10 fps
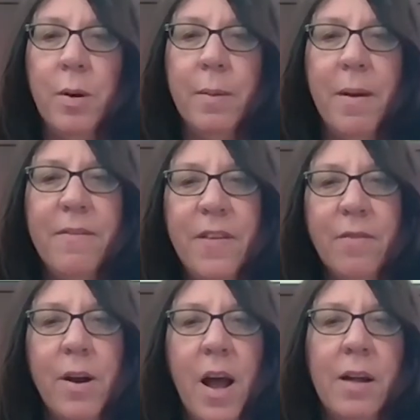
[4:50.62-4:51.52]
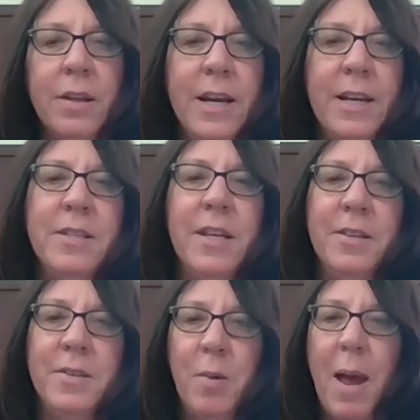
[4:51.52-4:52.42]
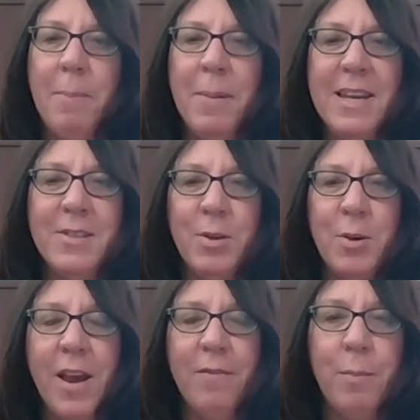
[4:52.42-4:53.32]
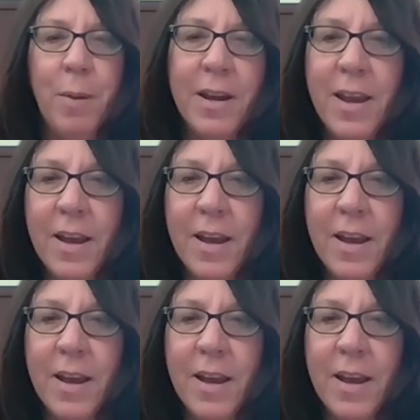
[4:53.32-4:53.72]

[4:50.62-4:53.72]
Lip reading: one of my favorite holidays. So happy Easter to everybody.